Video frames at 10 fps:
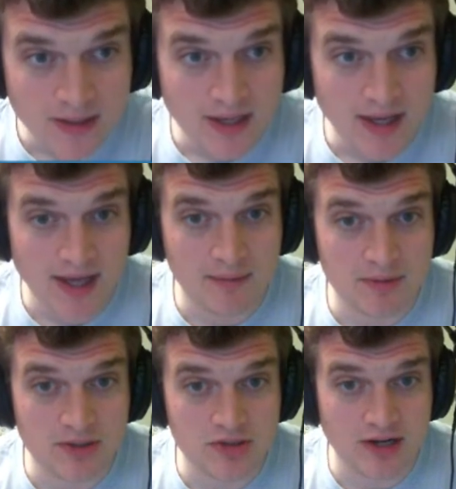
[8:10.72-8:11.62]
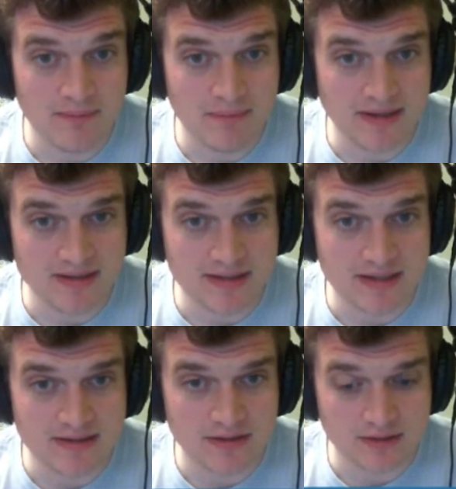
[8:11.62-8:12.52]
And I'm going to try and make this
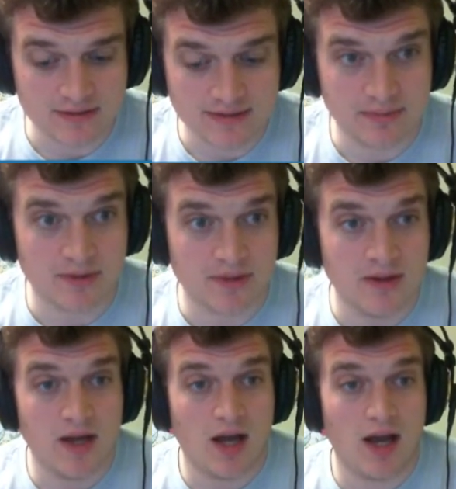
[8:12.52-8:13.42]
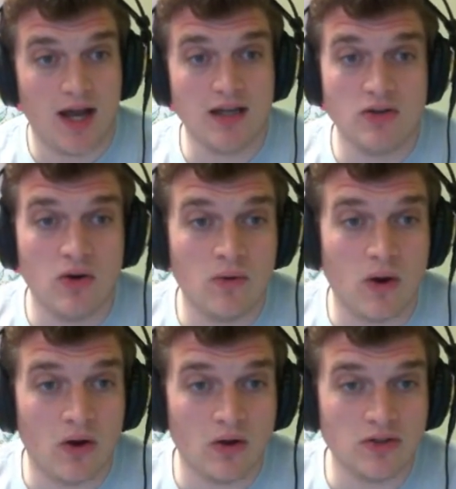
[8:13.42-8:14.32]
sentence a little simpler. I know
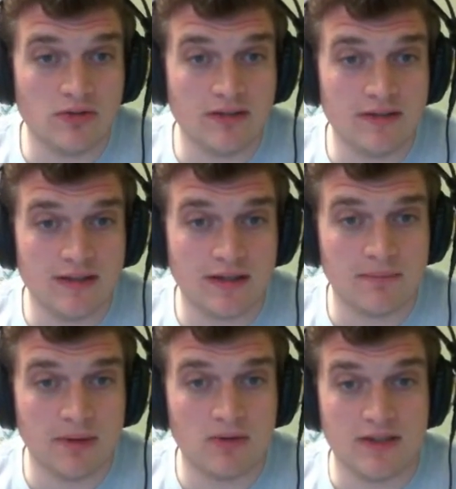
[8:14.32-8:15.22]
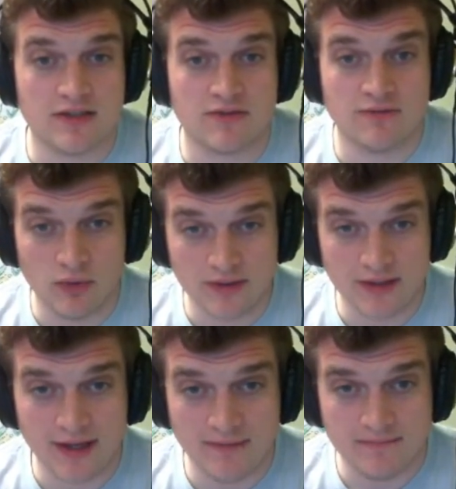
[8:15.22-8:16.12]
all you can think about is
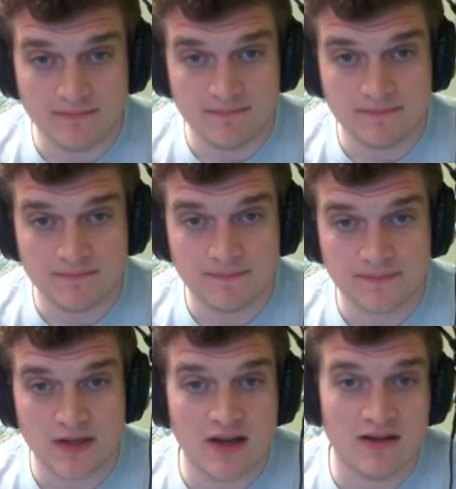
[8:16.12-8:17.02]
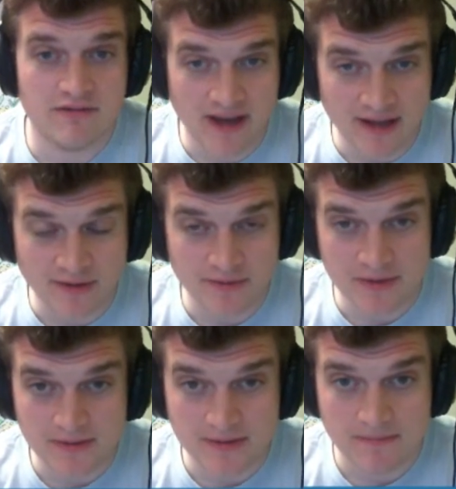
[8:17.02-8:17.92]
Fortnite,
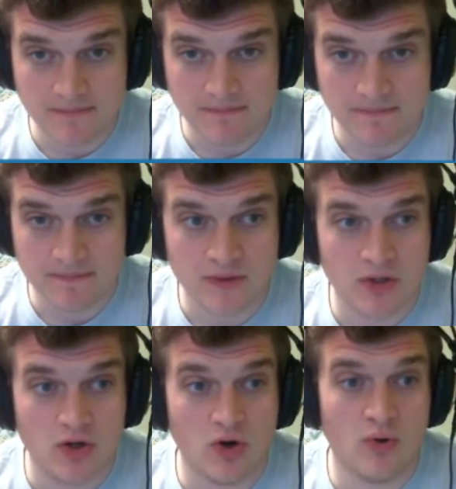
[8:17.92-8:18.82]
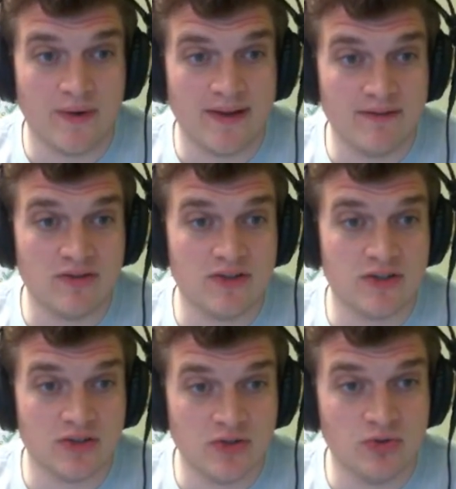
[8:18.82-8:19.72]
Valorant, or whatever
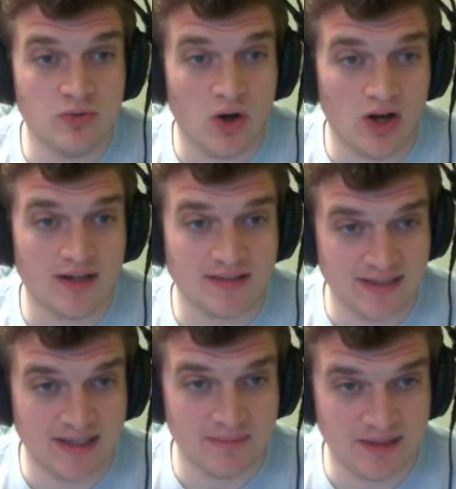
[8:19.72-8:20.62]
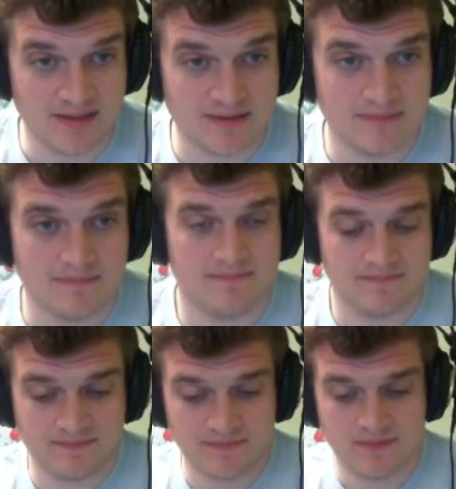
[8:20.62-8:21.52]
the new hot game is.
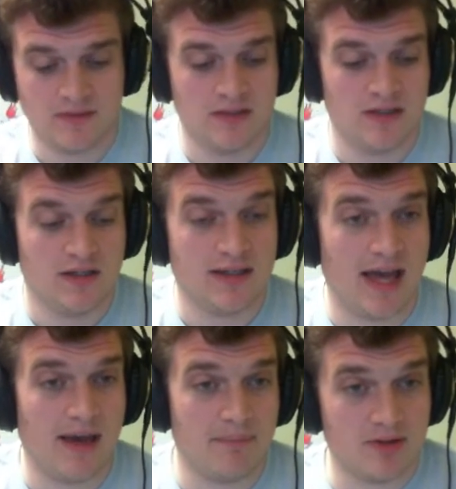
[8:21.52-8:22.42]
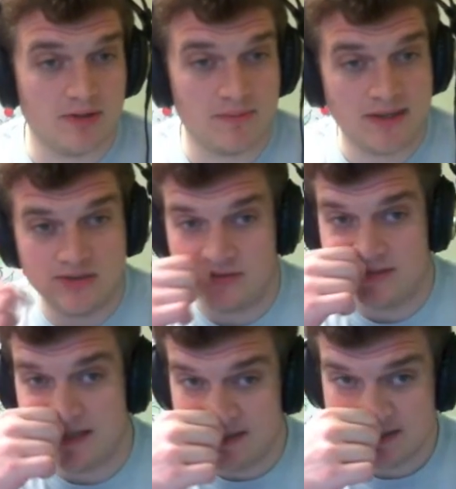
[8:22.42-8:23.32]
Capital on my new
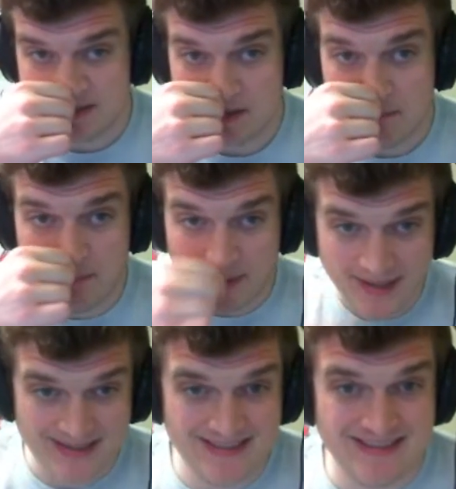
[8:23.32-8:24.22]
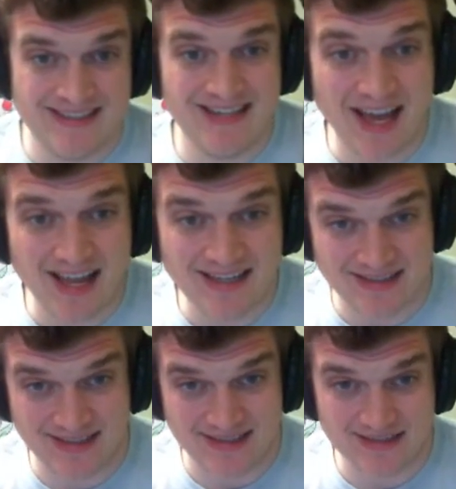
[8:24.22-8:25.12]
sentence. But in the
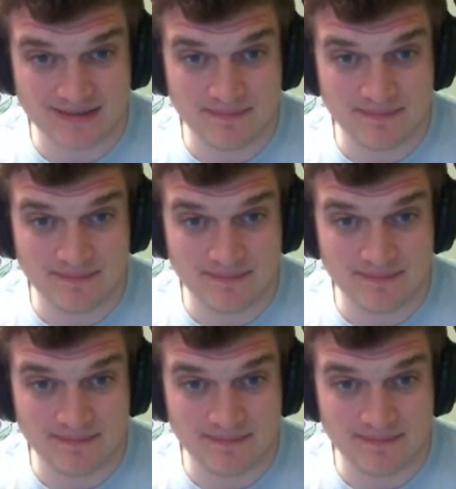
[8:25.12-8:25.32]
90s,